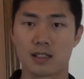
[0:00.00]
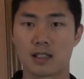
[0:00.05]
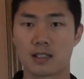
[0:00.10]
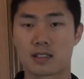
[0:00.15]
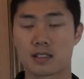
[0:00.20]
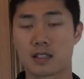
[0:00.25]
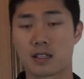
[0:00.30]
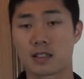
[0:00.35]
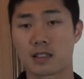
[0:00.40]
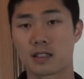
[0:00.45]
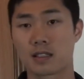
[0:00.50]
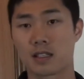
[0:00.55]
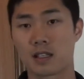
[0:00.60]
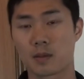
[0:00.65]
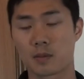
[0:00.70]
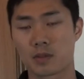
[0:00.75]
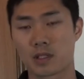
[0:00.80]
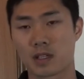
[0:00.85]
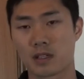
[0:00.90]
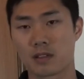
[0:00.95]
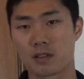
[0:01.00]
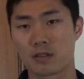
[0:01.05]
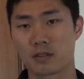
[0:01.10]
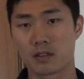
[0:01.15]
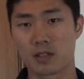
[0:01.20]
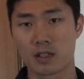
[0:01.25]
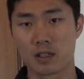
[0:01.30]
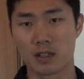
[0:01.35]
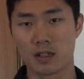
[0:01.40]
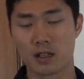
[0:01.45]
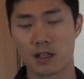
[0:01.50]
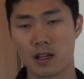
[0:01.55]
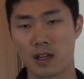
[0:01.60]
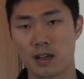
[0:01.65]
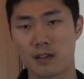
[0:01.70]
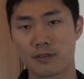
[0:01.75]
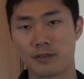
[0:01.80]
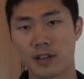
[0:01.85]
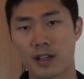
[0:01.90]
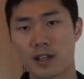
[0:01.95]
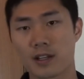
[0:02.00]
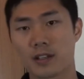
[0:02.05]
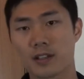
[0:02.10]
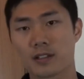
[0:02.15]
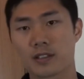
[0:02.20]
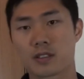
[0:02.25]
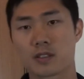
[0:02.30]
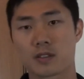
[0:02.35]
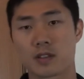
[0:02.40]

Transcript: It said the update failed.